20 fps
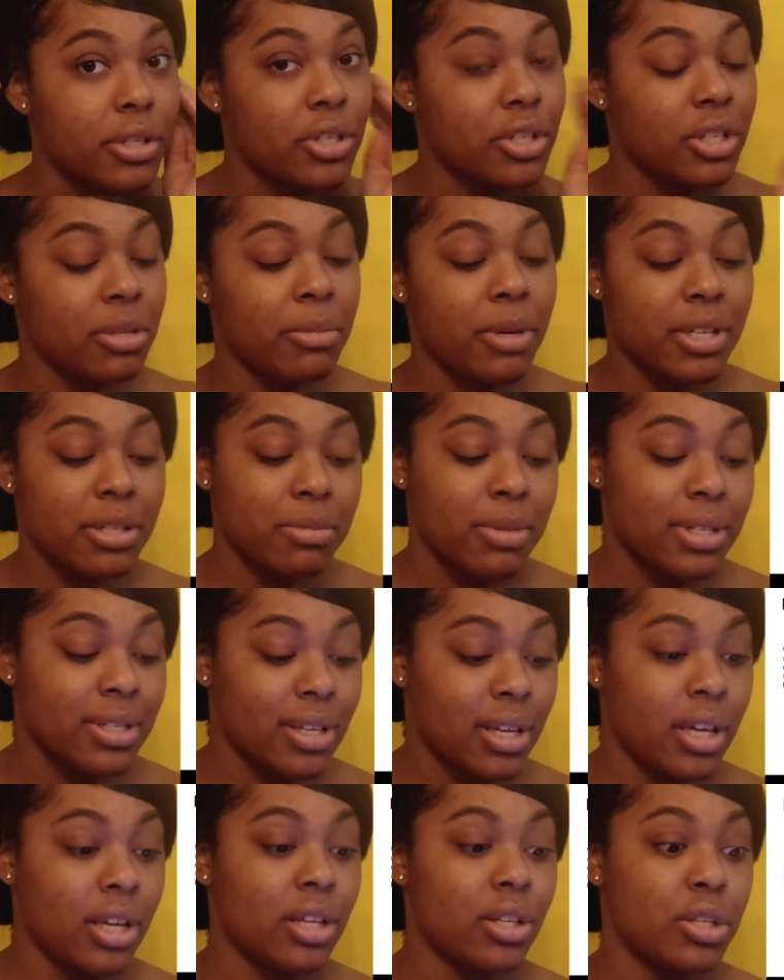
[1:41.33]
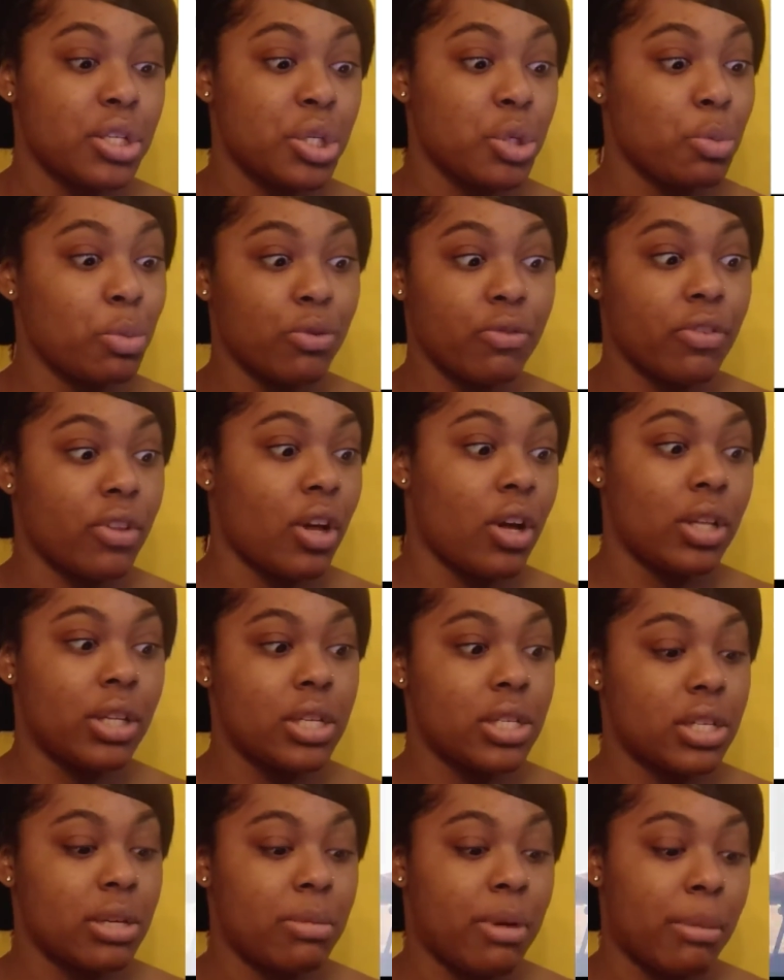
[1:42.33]
It makes my skin super
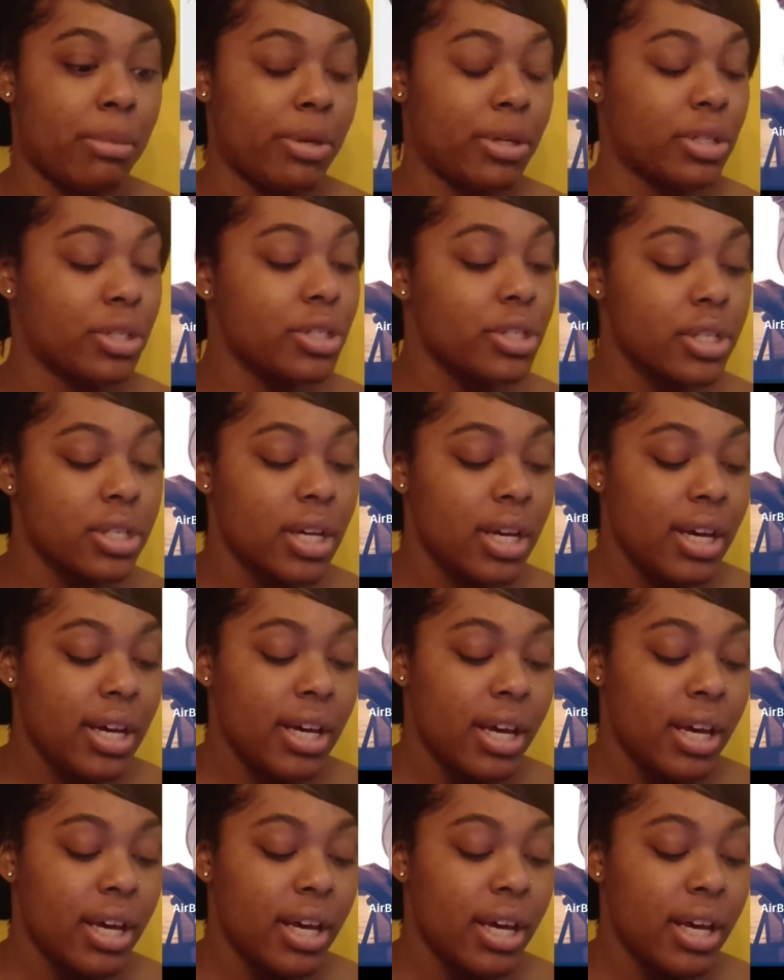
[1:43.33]
flawless in my pictures.